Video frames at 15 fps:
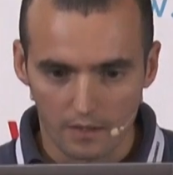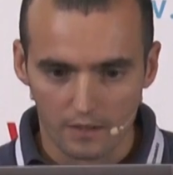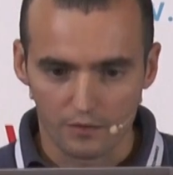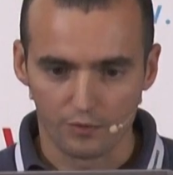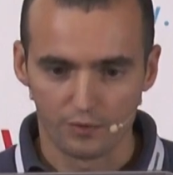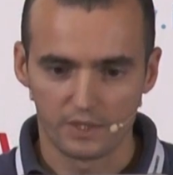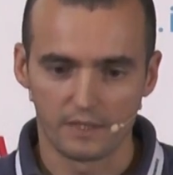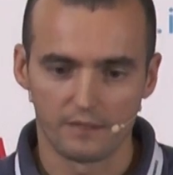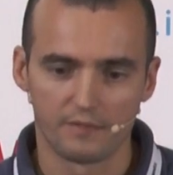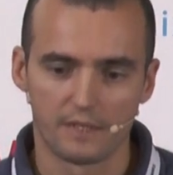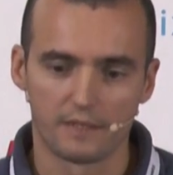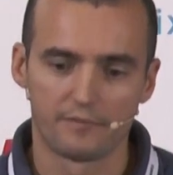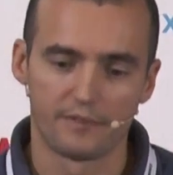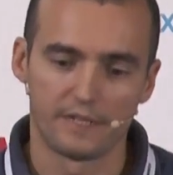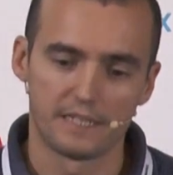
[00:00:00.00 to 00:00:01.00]
So you see
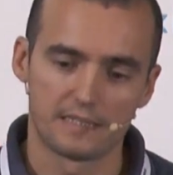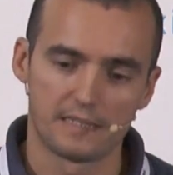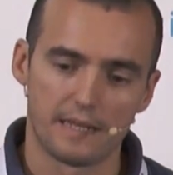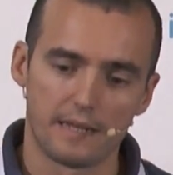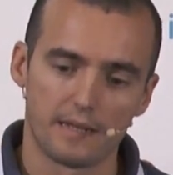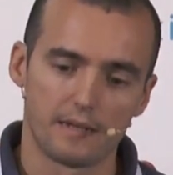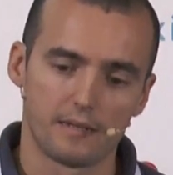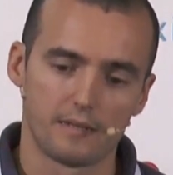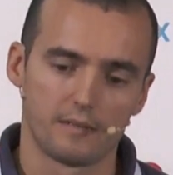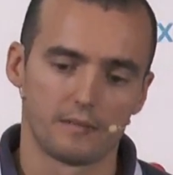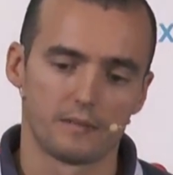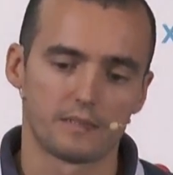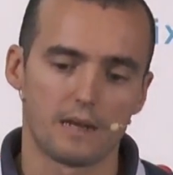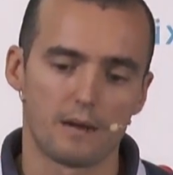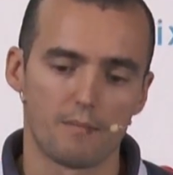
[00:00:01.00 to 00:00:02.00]
that there's like
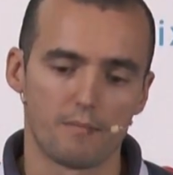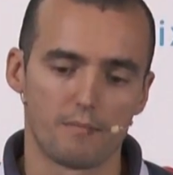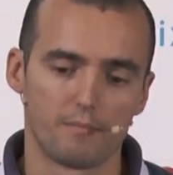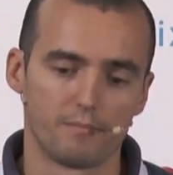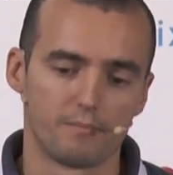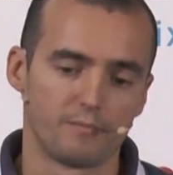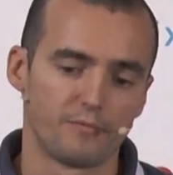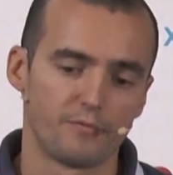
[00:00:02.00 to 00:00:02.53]
some